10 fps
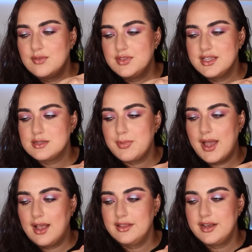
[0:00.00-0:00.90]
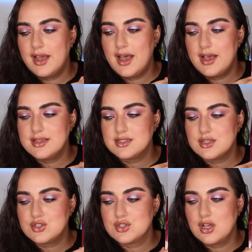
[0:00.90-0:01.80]
This palette has
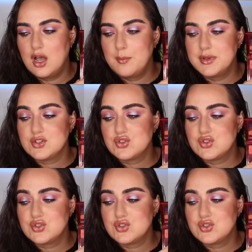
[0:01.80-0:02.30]
some